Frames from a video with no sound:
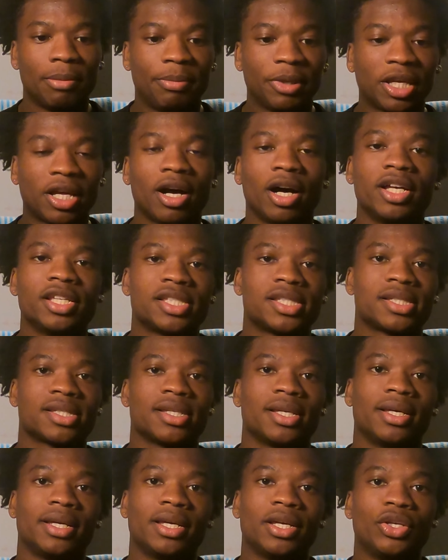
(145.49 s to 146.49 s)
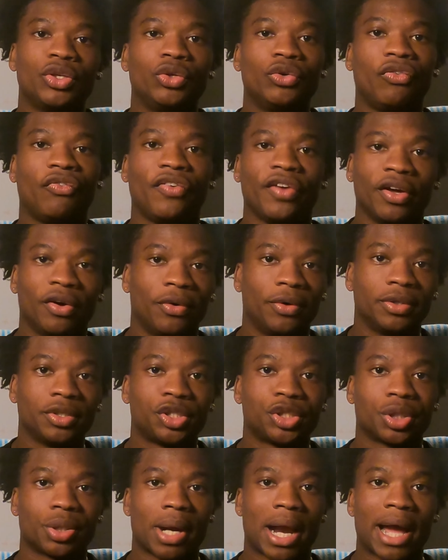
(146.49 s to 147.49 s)
because you feel
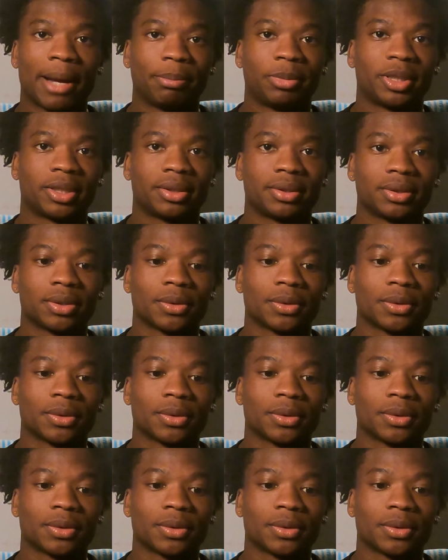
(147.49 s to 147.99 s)
trapped.